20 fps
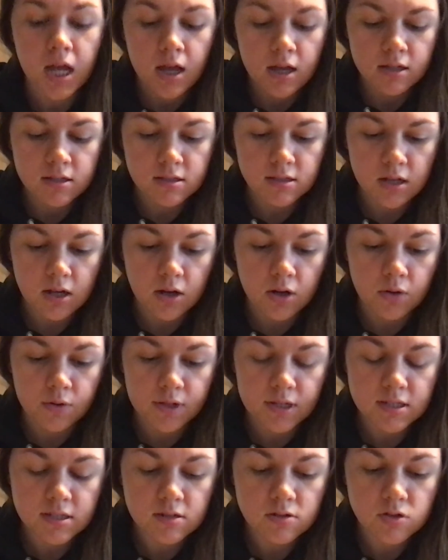So
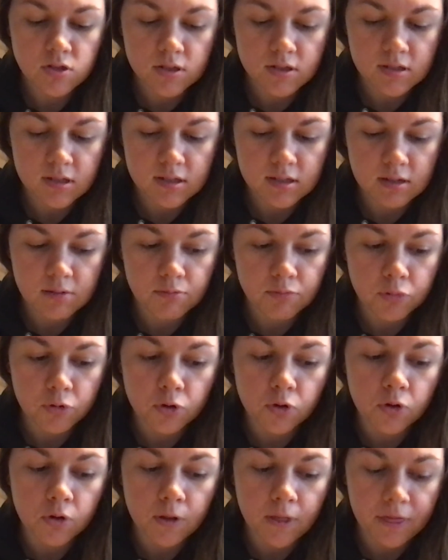this is just a
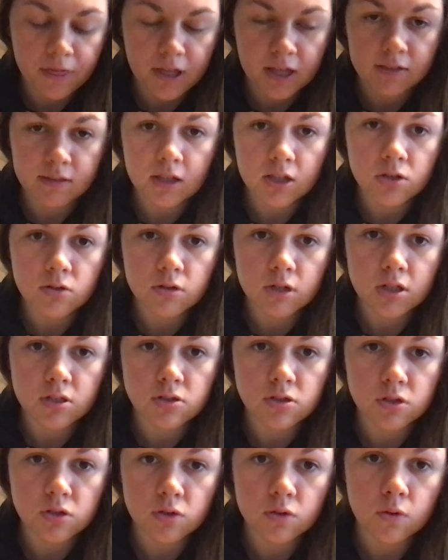simple thing that you can
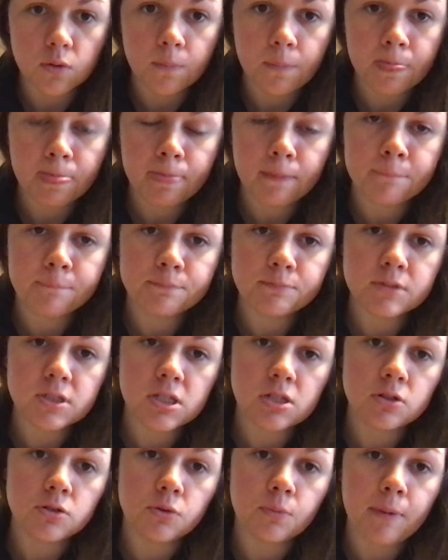do
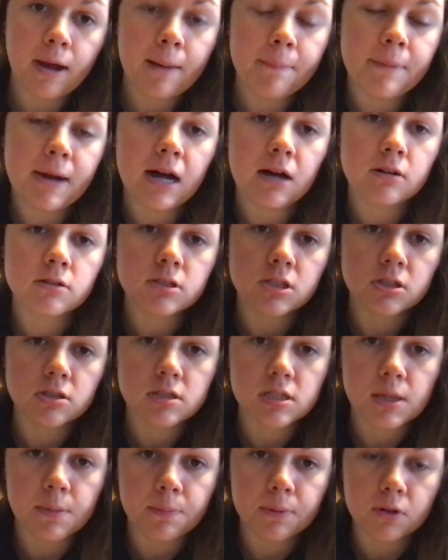to map out your
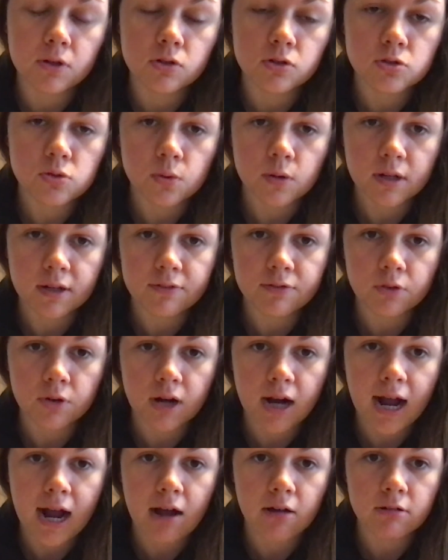typical
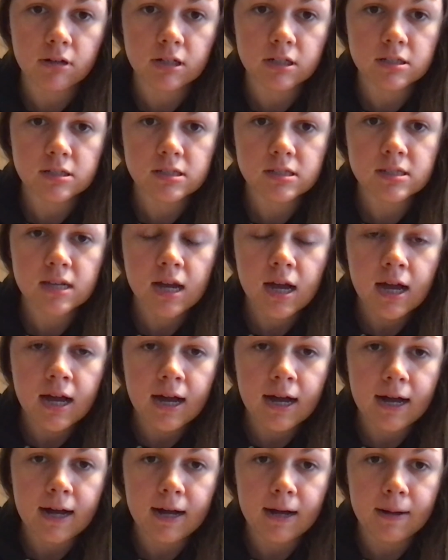24 hours.
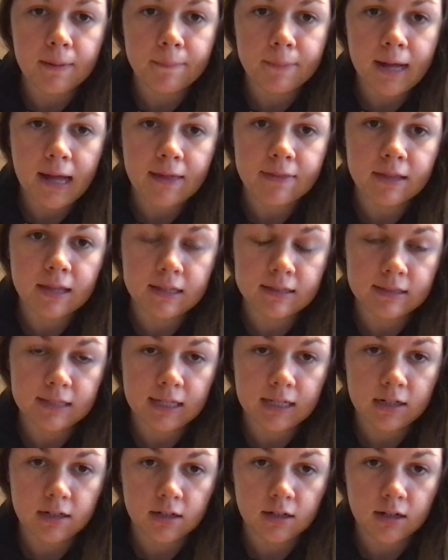And then
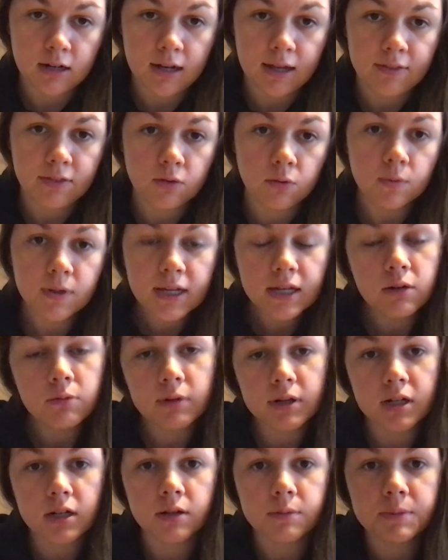later in the week,
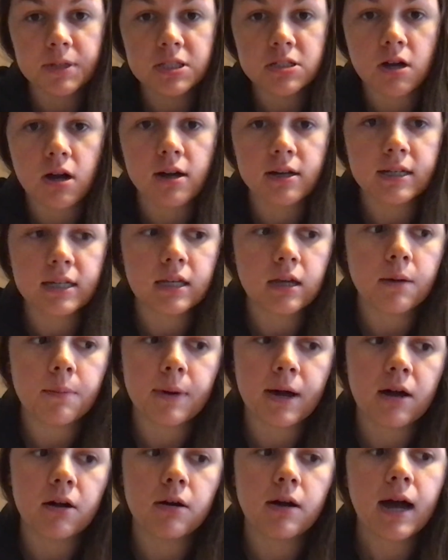we're going to be talking
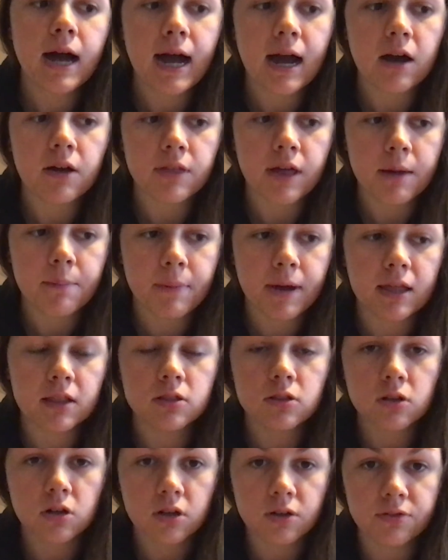about how that might
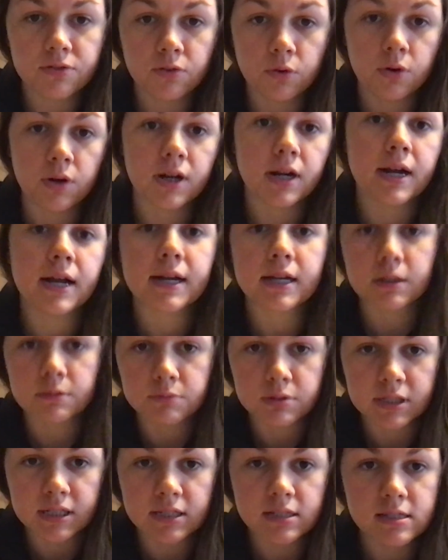look for a
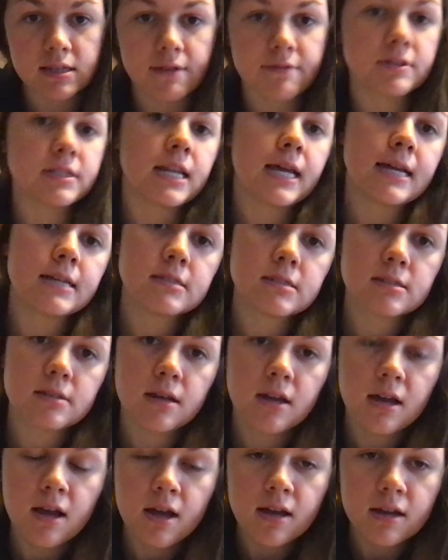complete 7 days.
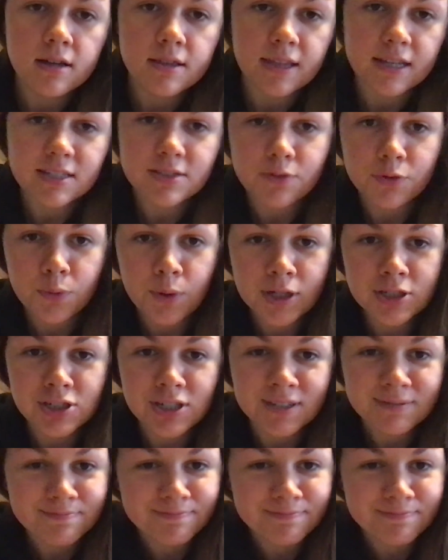Thanks for watching.